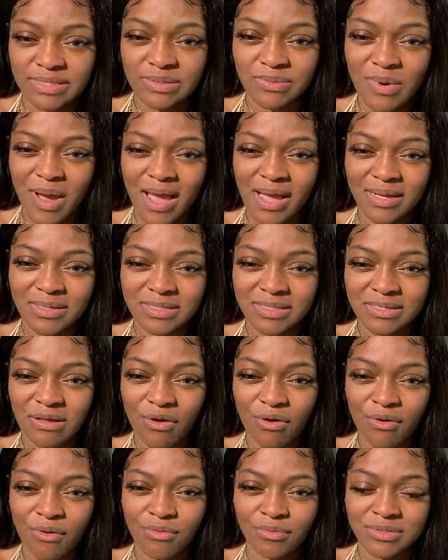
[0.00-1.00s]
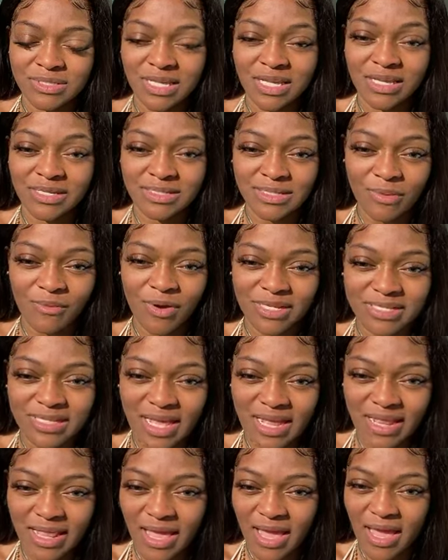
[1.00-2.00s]
right? So, see, someone
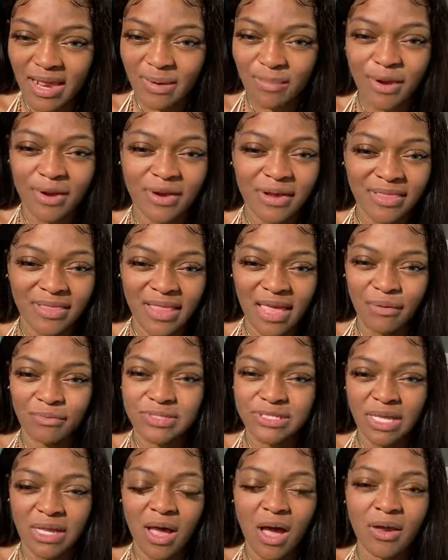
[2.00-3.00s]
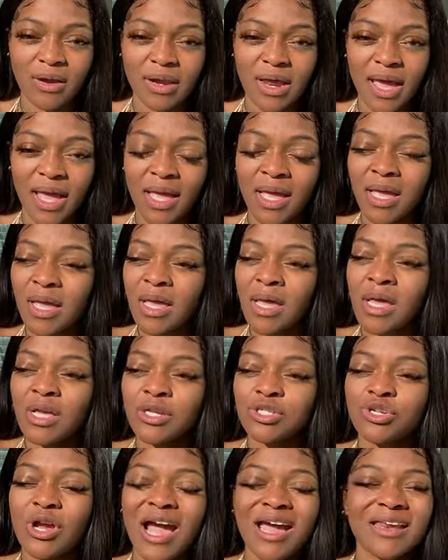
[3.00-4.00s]
said they ate a burger and they were sick all night.
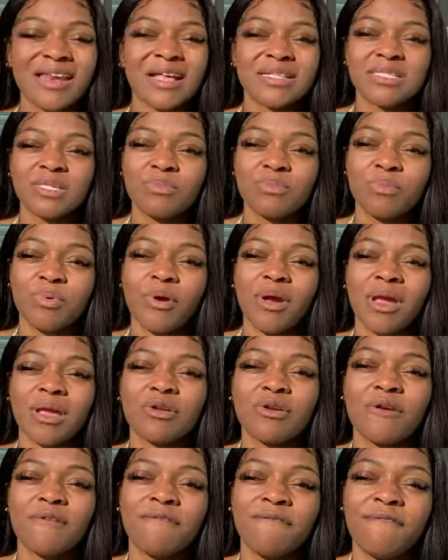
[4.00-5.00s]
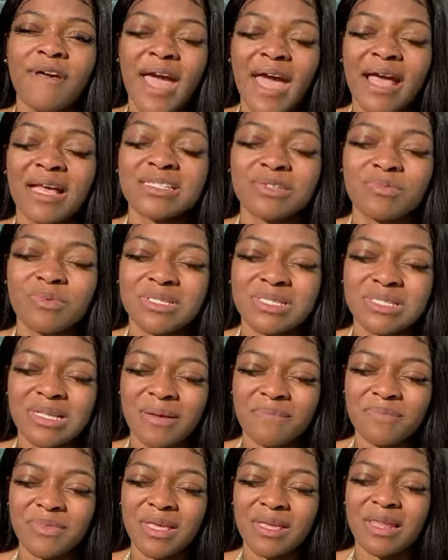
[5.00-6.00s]
Try not to break your fast with
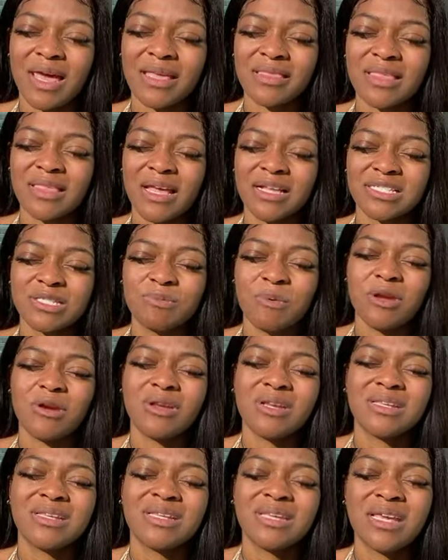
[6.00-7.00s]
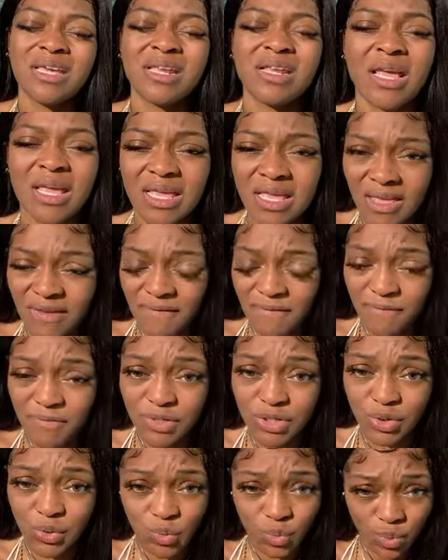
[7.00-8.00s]
something like that. Spirit did give
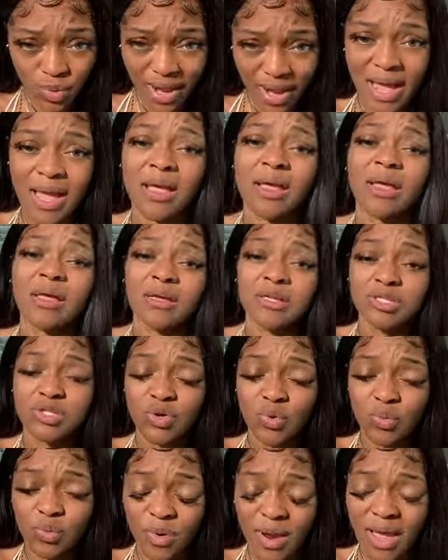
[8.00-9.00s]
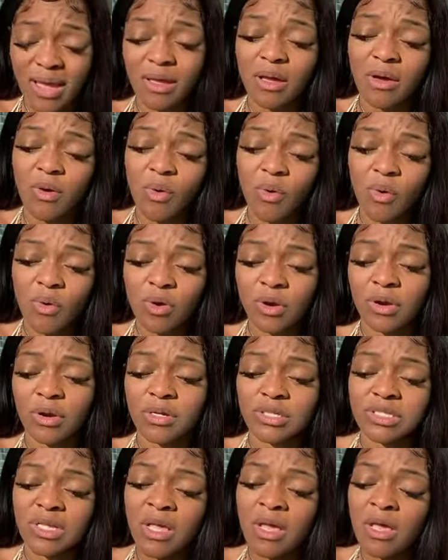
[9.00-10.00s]
direct
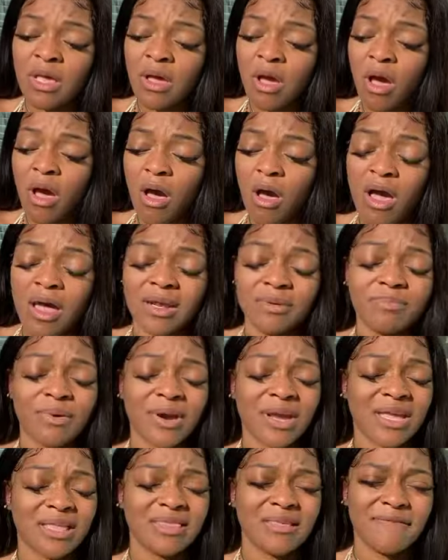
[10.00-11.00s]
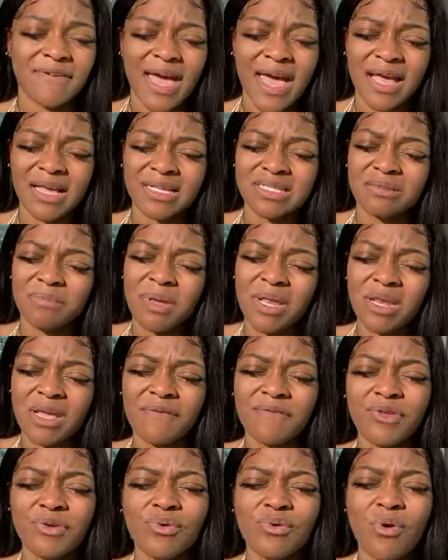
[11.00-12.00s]
orders on breaking the fast. Many
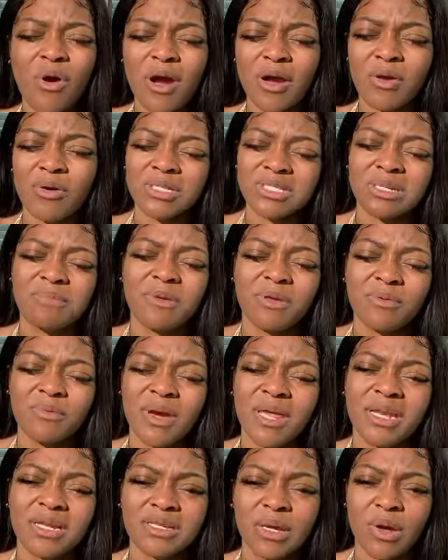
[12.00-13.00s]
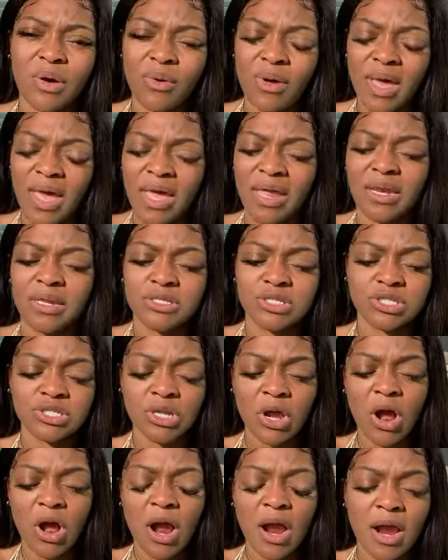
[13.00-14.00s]
of you are going to be ready to go ahead and
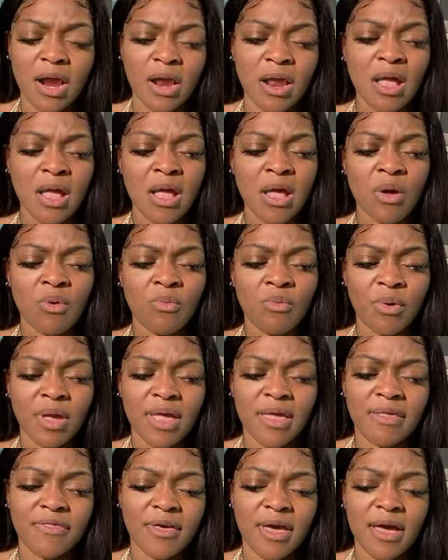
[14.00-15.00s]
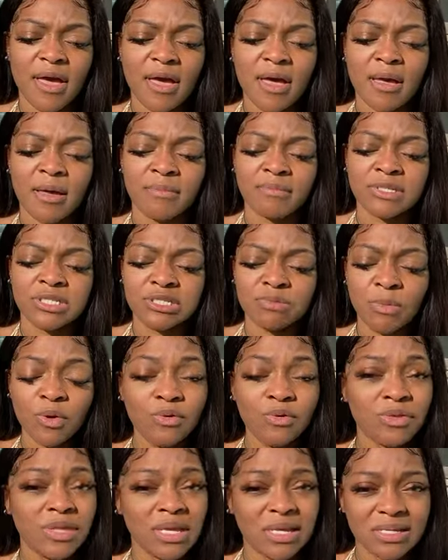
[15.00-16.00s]
start with
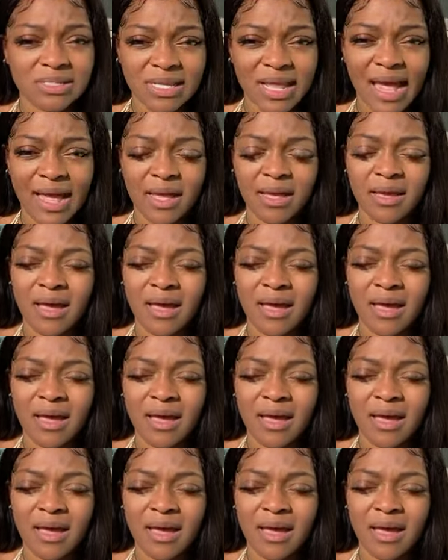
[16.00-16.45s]
smoothies, like